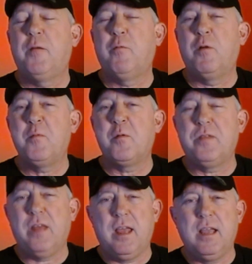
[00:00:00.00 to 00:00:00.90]
And one
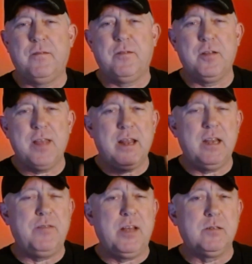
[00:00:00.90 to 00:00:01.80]
more thing, if you're
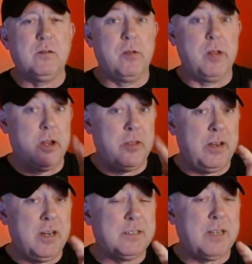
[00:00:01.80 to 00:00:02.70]
that individual on the
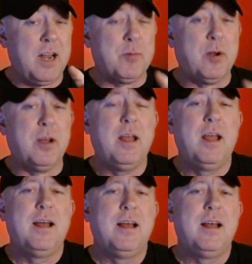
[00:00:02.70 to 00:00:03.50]
other end of this camera,